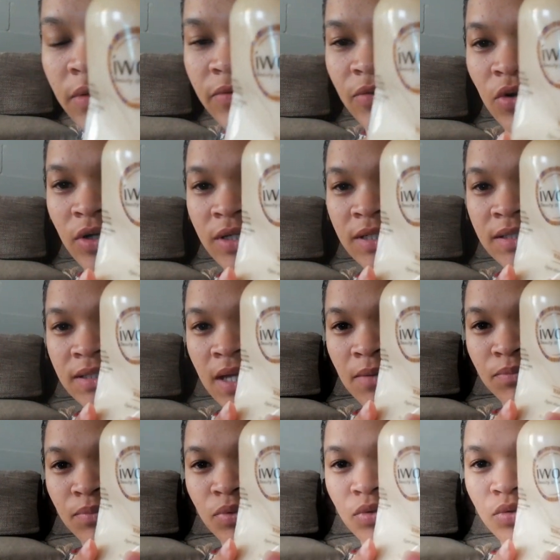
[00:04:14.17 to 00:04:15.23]
Iwori
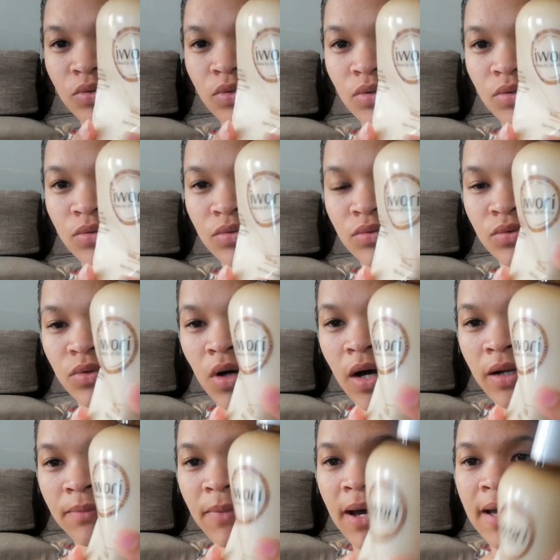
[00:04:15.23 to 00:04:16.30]
shampoo,
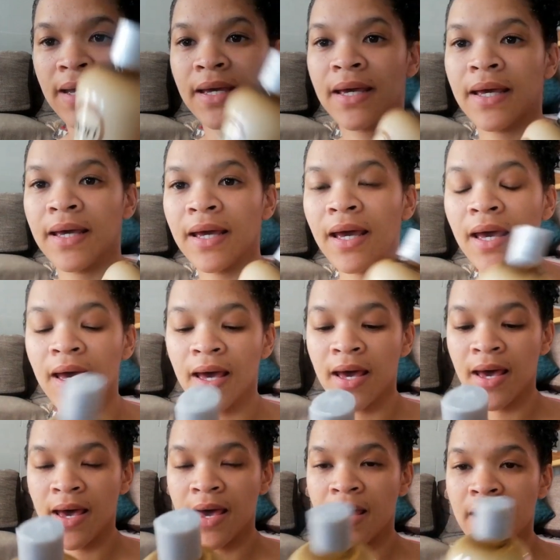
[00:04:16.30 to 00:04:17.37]
on my hair.
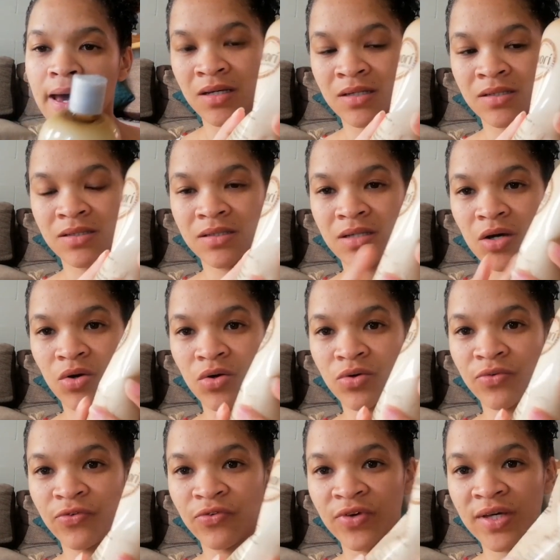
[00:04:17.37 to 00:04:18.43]
So
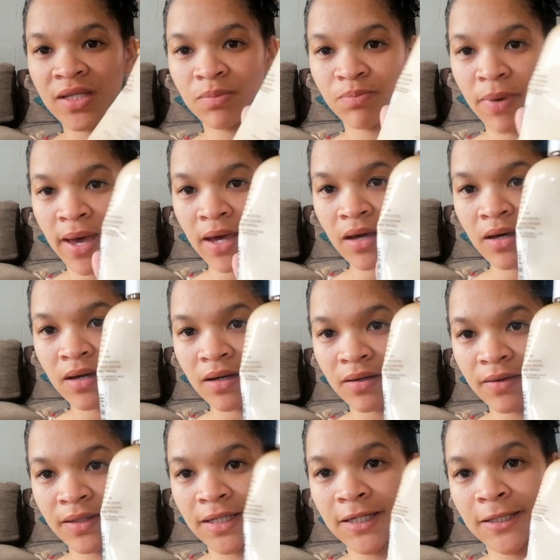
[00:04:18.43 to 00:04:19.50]
feedback
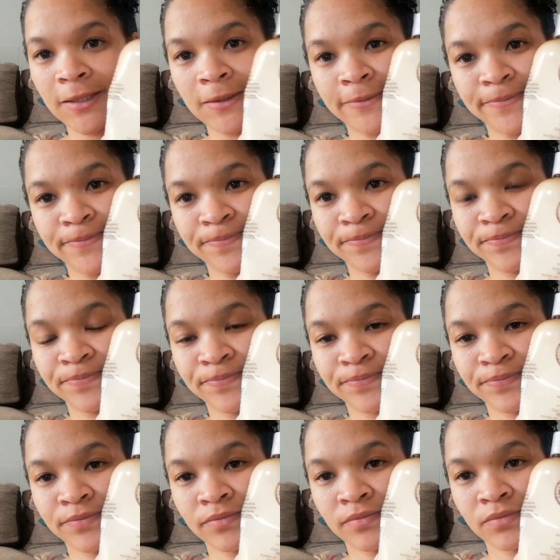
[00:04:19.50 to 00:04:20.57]
to
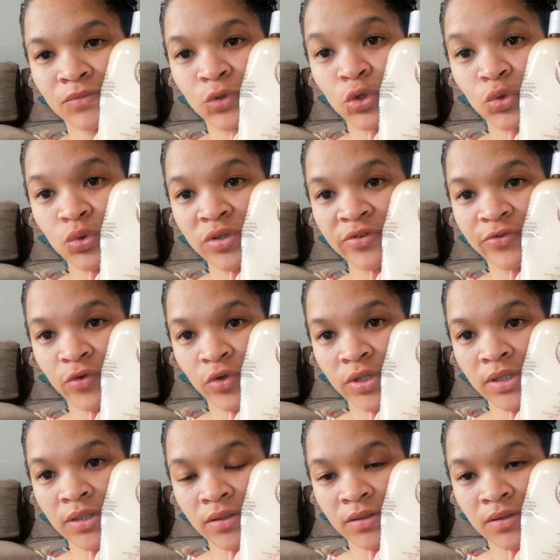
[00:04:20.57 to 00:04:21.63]

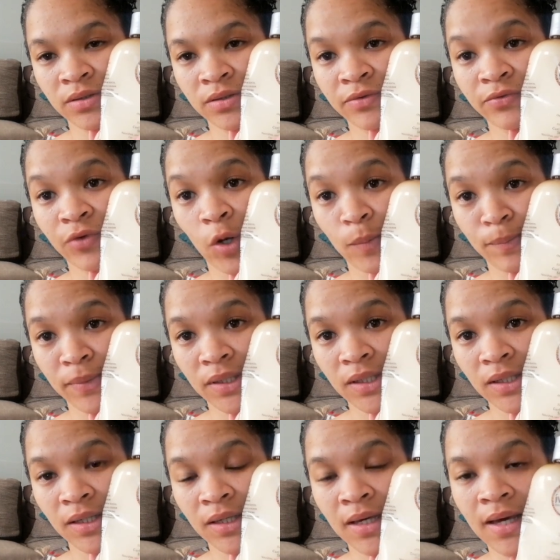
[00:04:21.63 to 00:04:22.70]
Iwori from
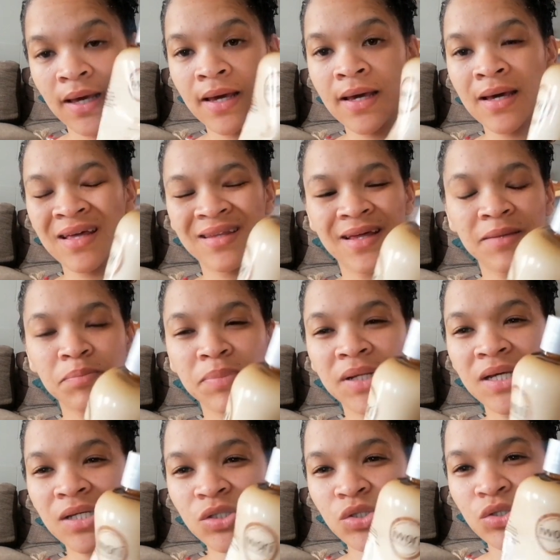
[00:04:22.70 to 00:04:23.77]
me, that
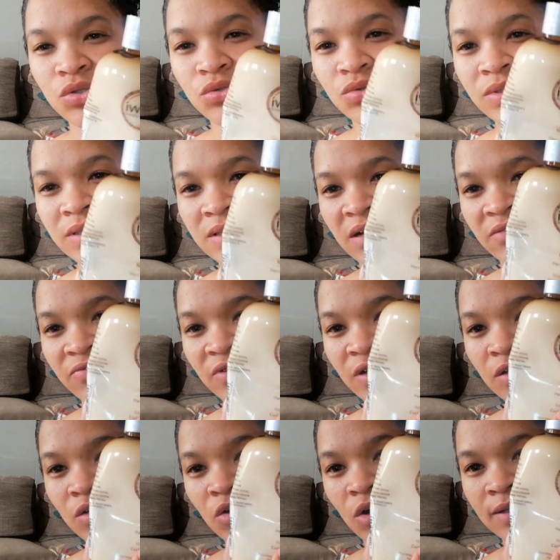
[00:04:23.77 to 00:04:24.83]
please use
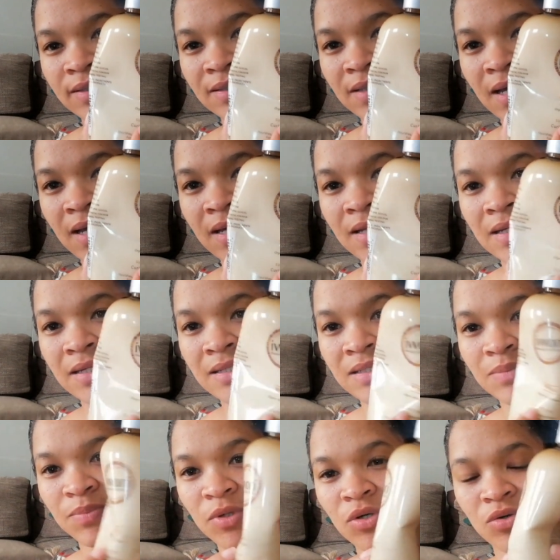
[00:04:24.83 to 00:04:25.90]
different
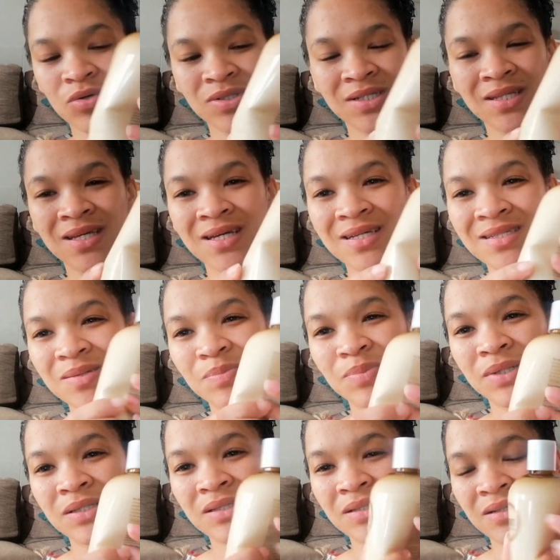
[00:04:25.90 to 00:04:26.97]
containers, because it is a
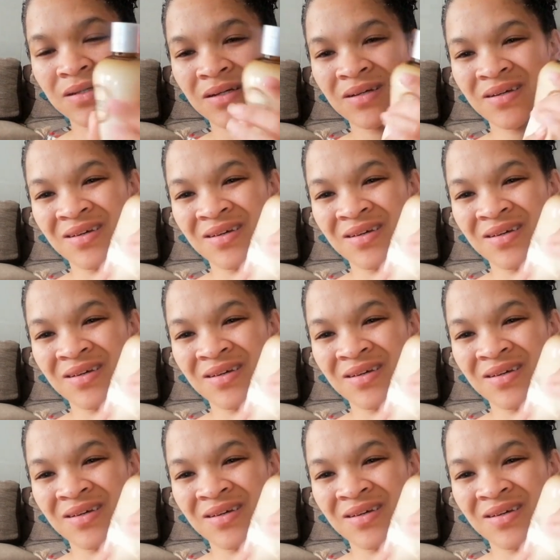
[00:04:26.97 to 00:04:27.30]
bit